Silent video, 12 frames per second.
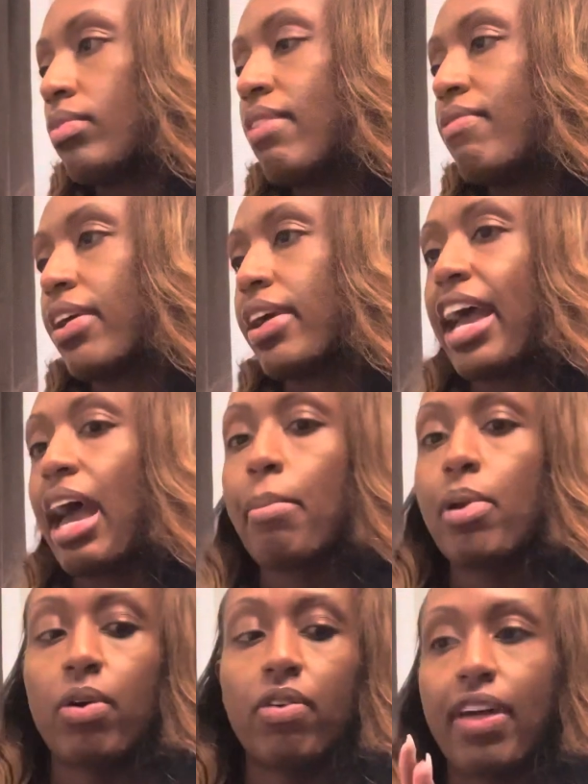very happy
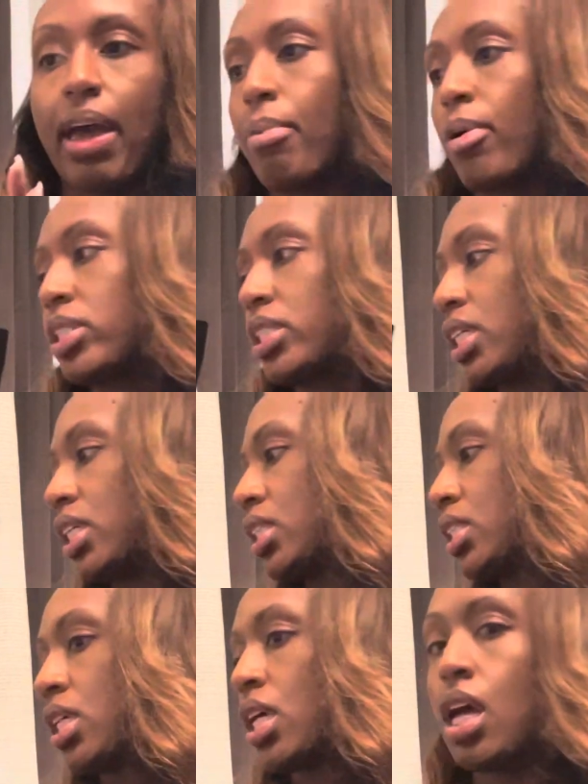with that purchase.
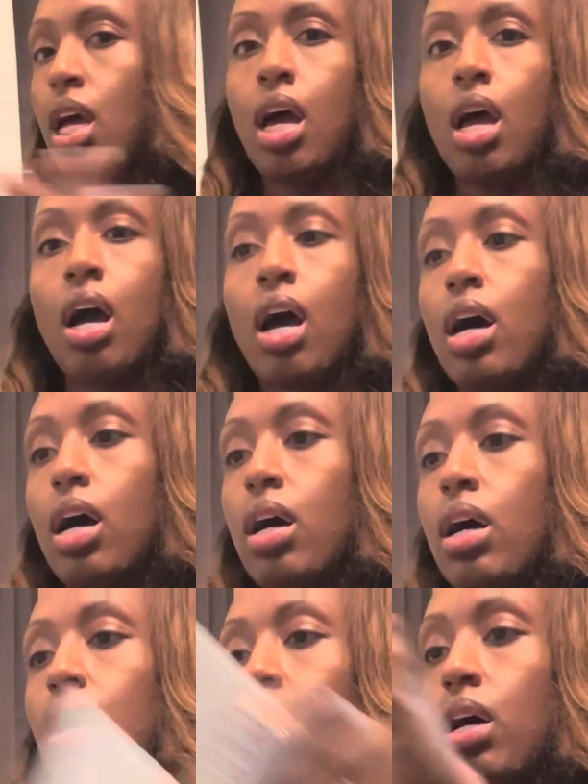
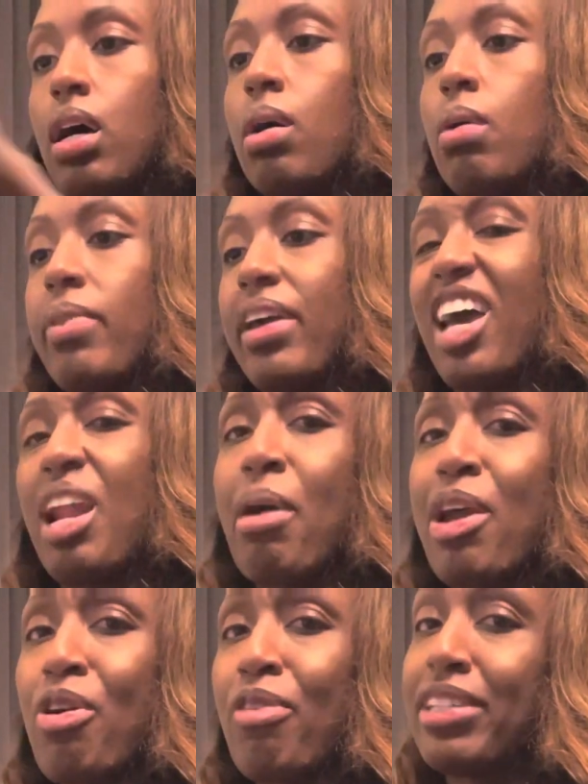Um, kind of
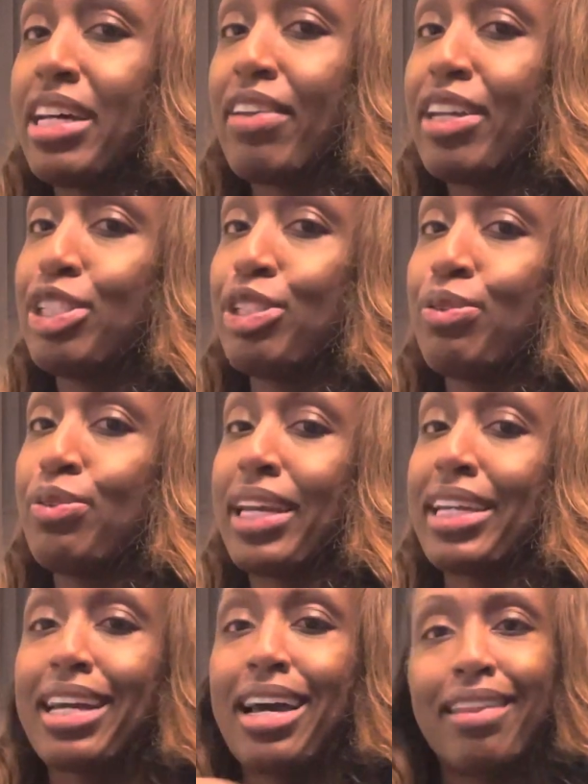like the belly shoes,
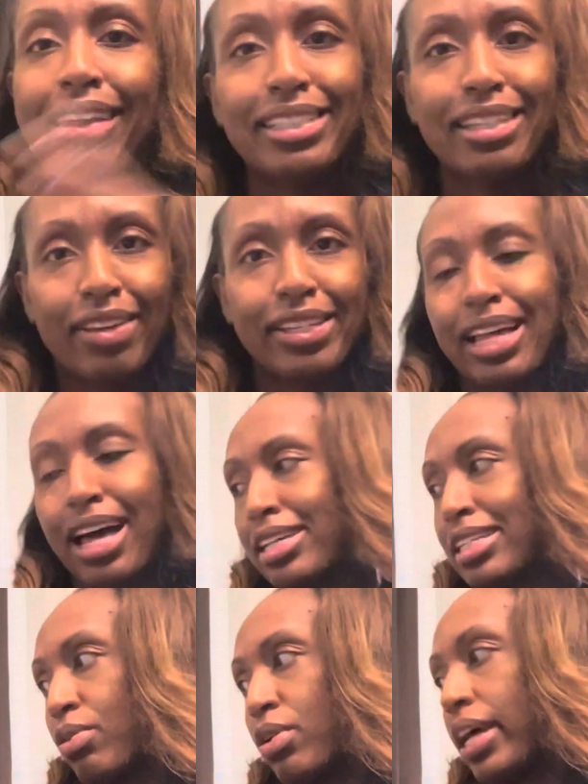like kind of like jelly side. I
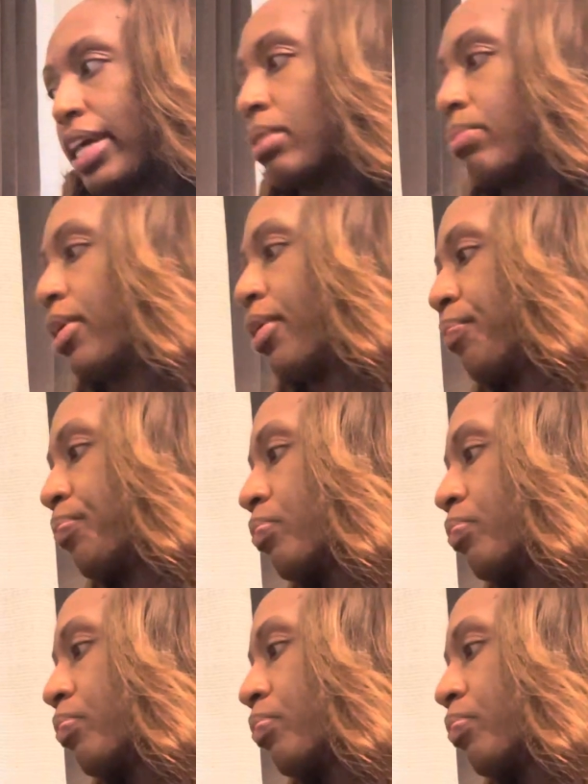really like them though.